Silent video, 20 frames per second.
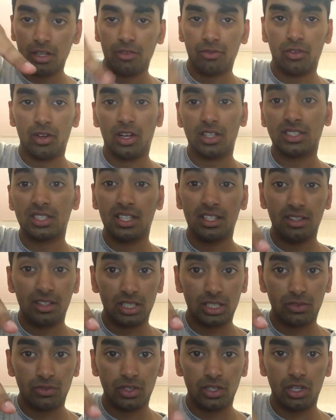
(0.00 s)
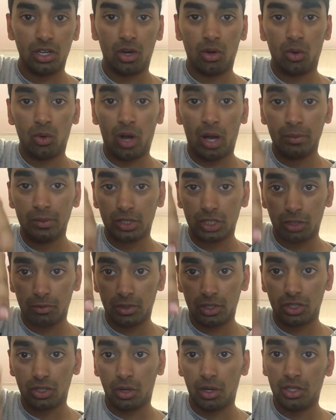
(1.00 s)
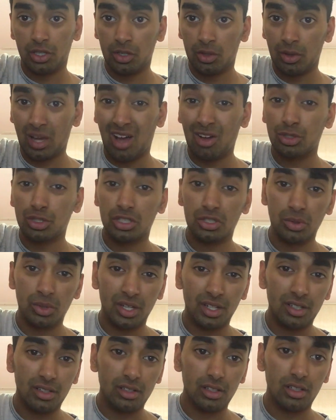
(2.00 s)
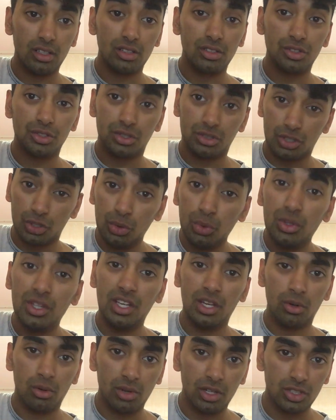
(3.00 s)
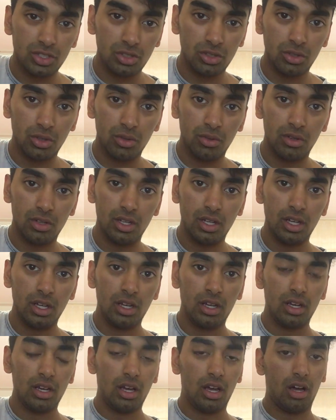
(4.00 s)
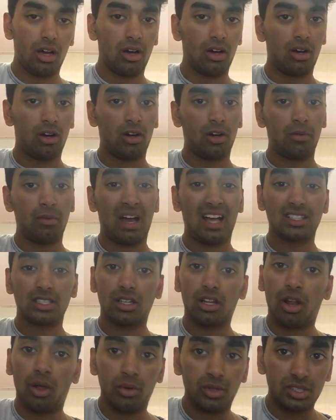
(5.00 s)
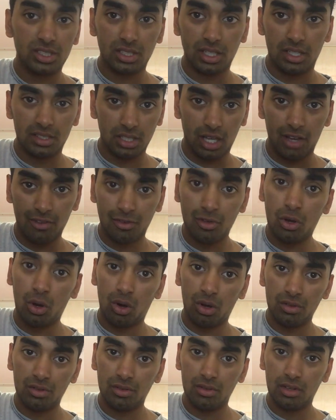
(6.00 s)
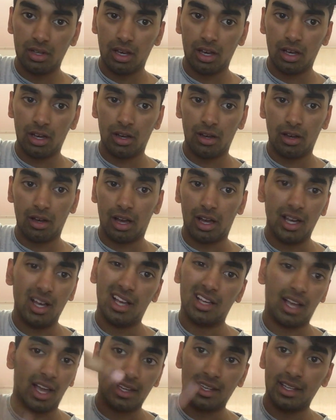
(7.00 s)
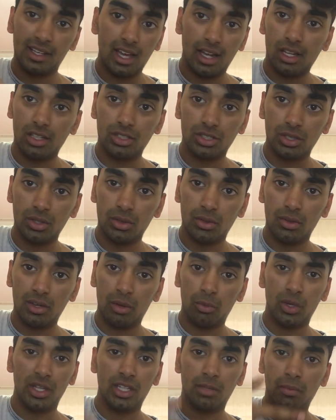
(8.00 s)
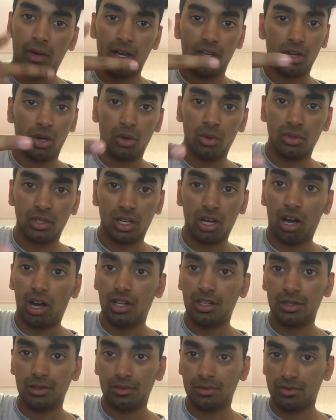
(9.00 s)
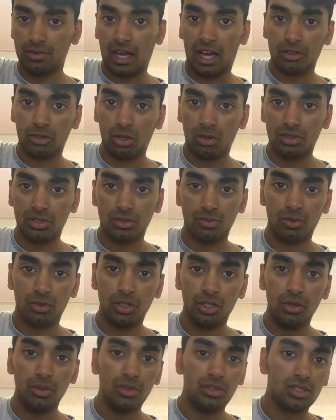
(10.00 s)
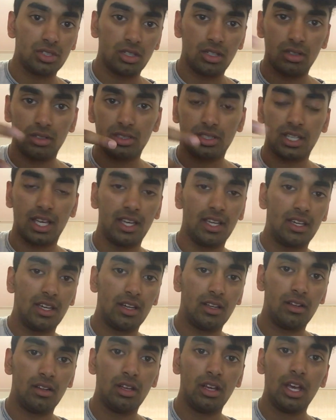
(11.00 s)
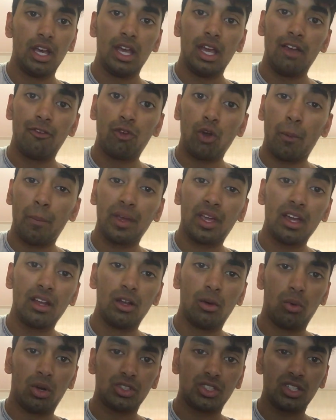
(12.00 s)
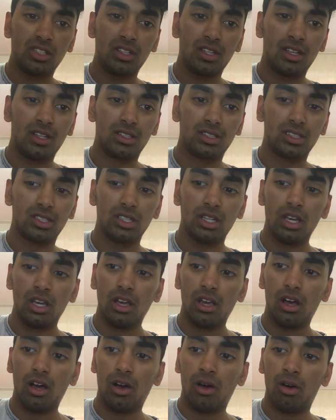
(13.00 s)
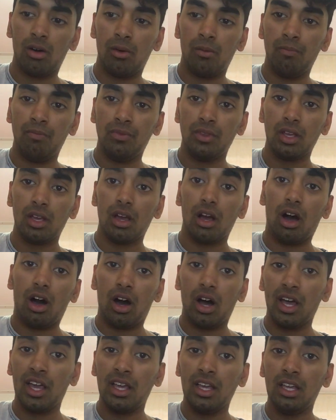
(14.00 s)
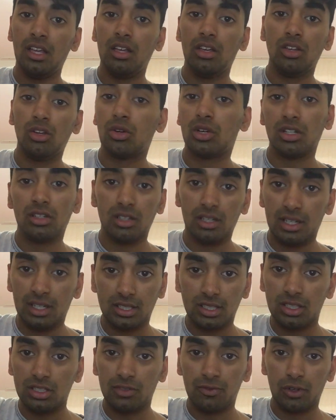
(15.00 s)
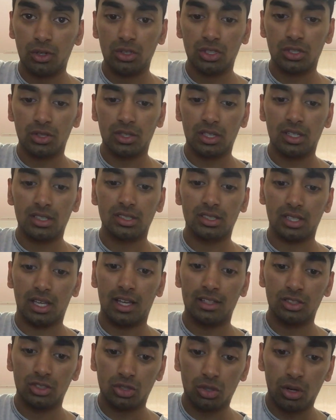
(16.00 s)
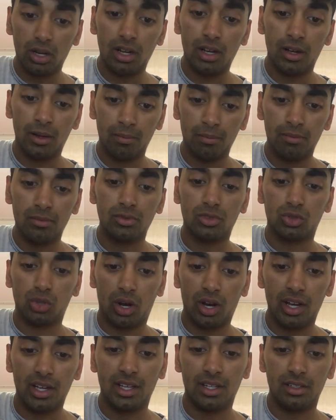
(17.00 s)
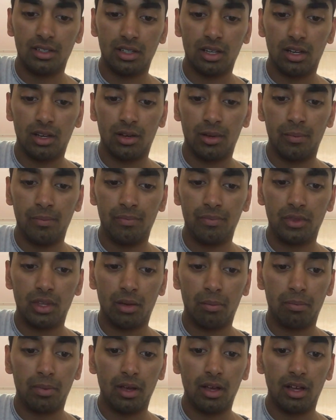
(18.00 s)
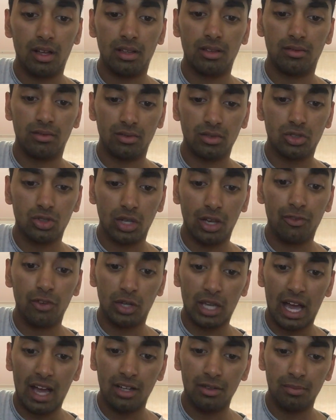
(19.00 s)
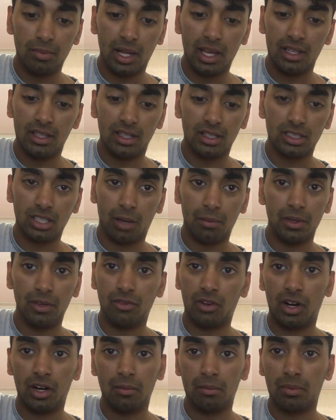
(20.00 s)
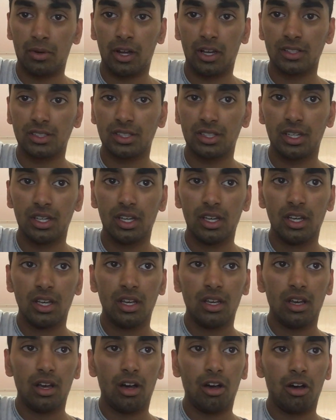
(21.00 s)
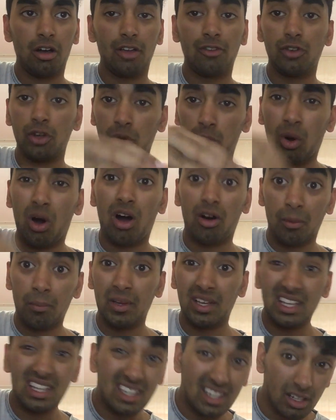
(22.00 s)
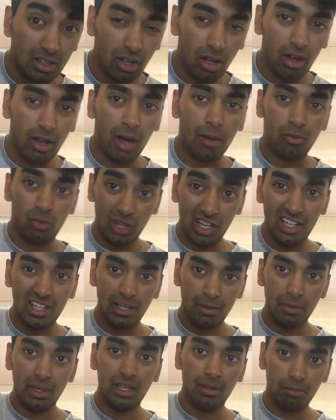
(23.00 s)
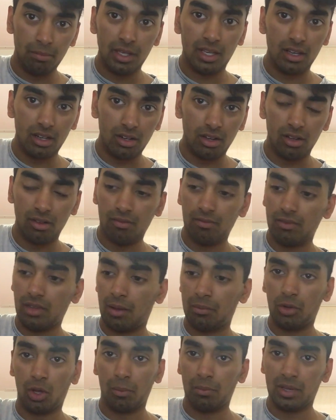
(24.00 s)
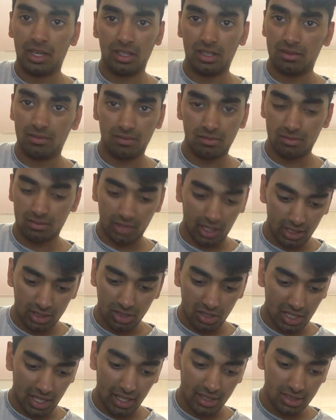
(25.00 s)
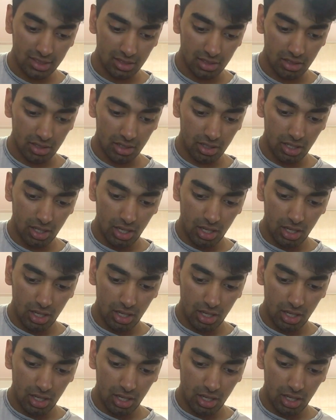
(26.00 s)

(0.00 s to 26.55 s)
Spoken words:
Firstly, in this video, I'm just going to be showing you how to do it to the original, as close as I've gone, I can get it to, with my own kind of add-ons for you to take in. If you're a beginner watching this, you can listen through to this and try and if you can play this, I'll be very impressed. If you are a beginner, I really mean beginner, I'm not being like sarcastic.